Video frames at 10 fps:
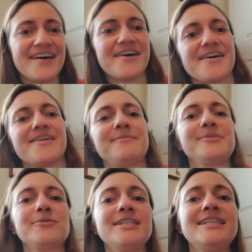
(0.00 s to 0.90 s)
Um,
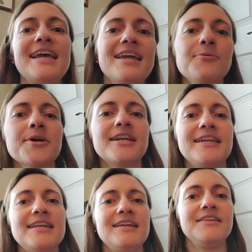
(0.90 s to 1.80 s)
so today we're gonna
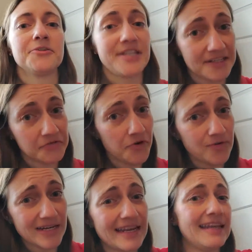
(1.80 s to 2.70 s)
need your
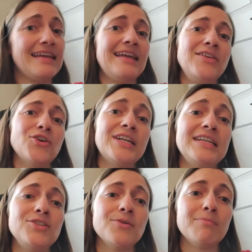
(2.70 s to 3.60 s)
saxophone and you're gonna
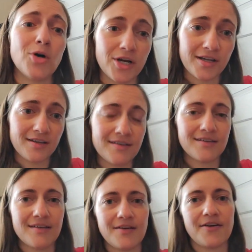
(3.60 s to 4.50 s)
need your book.
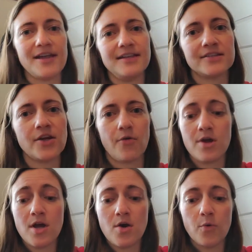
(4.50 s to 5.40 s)
All right, so
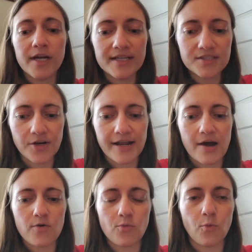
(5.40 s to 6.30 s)
we're gonna start
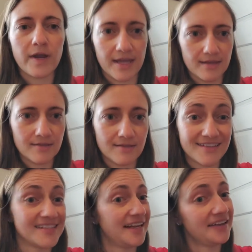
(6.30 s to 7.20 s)
out with
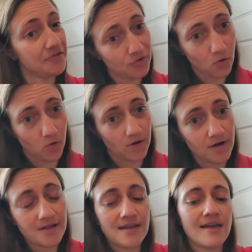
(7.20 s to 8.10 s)
sitting on the
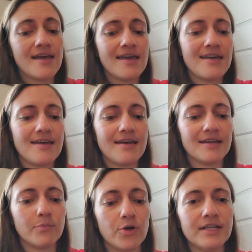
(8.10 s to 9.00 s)
floor
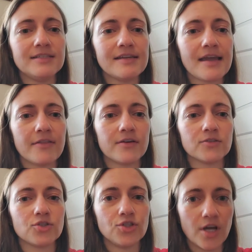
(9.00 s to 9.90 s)
and putting together
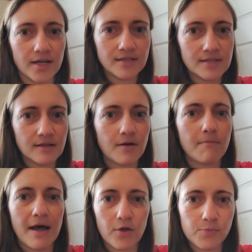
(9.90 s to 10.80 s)
just our
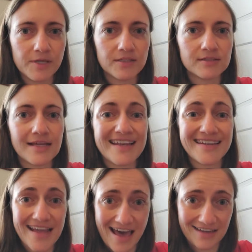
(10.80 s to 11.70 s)
mouthpiece
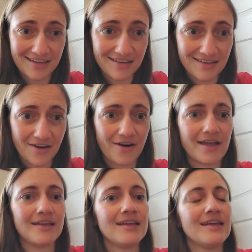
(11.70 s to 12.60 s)
and neck. All
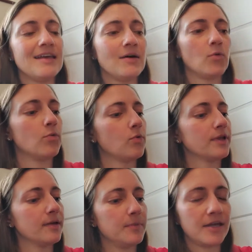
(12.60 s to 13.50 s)
right, we'll
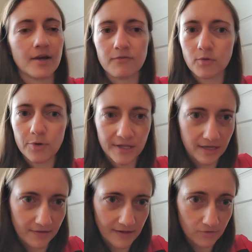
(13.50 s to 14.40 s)
really be careful putting
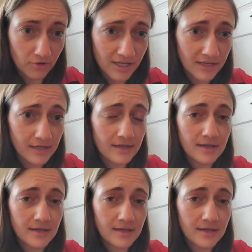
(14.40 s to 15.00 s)
on that reed.